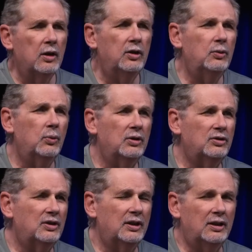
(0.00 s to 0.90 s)
You once
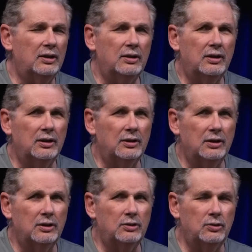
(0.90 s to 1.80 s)
said that
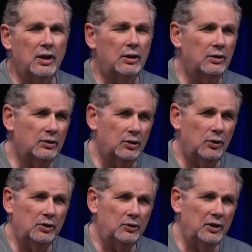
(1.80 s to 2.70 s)
you're not
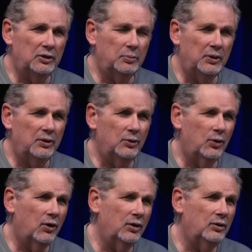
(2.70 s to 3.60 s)
totally transparent, nor
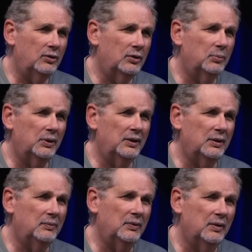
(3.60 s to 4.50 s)
are you
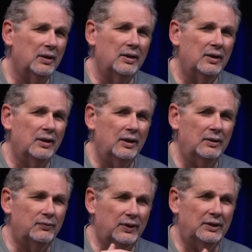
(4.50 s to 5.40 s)
completely
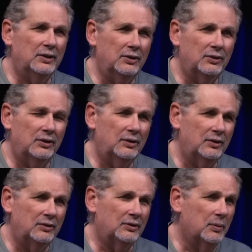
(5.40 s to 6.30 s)
inflicting your
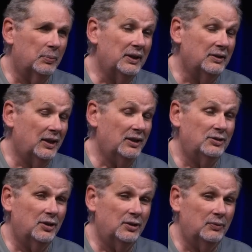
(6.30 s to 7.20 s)
complete taste
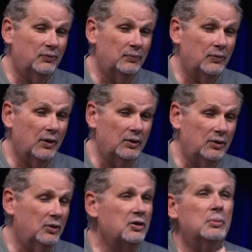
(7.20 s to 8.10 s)
on
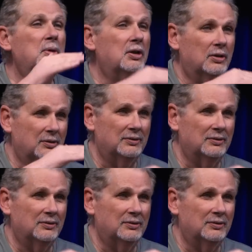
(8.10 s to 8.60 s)
you're in the middle,